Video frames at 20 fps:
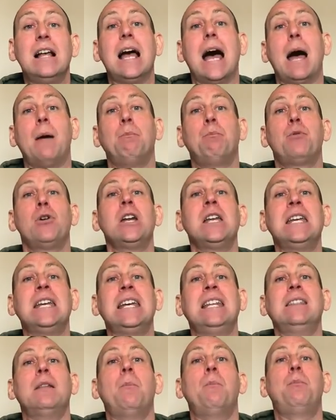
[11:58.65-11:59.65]
and
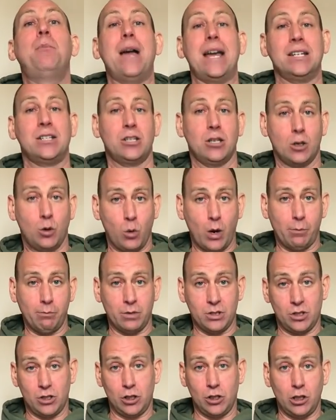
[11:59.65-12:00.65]
bringing the best
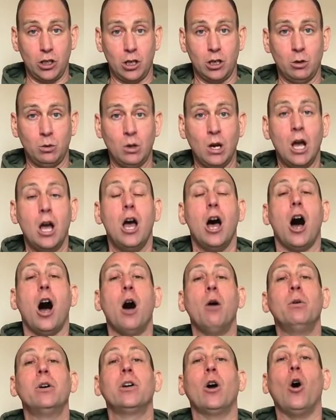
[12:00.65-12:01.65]
equipment to you. I
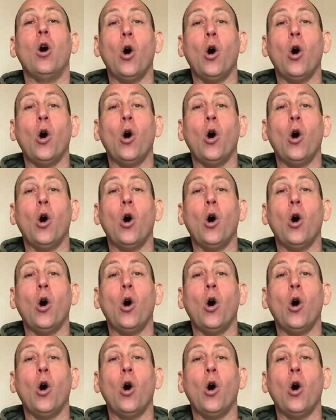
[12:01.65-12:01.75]
would